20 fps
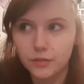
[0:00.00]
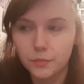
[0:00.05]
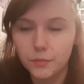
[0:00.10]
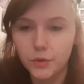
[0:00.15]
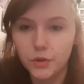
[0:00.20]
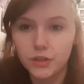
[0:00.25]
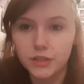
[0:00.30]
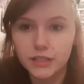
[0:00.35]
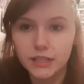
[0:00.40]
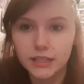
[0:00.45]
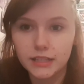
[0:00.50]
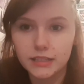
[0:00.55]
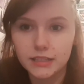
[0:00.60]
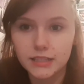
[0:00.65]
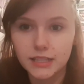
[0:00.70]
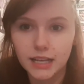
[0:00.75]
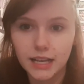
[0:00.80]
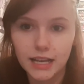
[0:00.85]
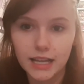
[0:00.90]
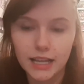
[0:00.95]
booked in
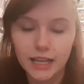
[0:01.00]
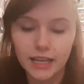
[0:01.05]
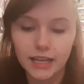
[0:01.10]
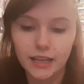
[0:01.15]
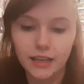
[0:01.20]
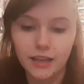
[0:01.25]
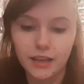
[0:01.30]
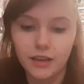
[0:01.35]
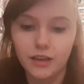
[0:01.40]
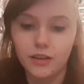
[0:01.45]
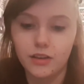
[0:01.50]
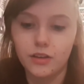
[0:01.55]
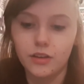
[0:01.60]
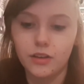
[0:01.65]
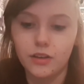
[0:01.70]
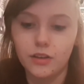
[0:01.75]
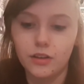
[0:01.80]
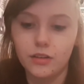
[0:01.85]
to get like her,